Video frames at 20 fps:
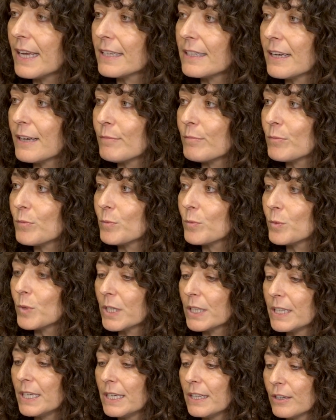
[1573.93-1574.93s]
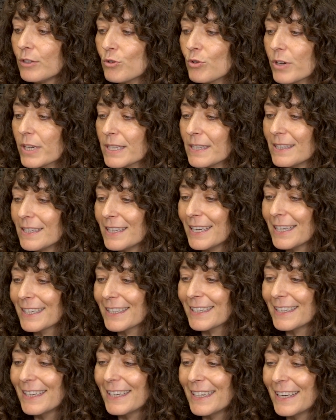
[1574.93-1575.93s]
and I'm really
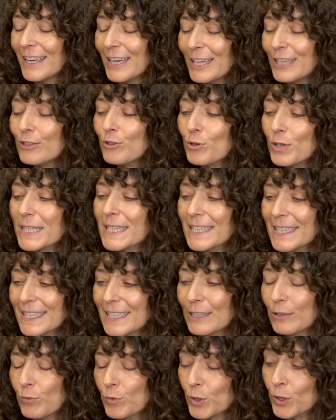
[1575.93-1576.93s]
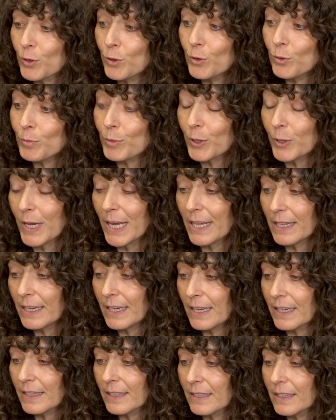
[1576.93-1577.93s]
interested in
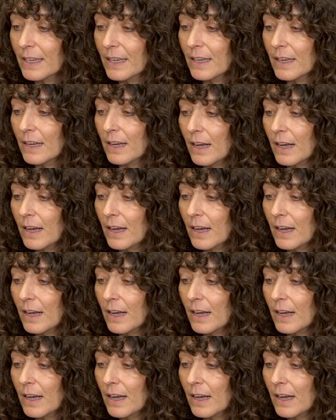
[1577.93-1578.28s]
recuperating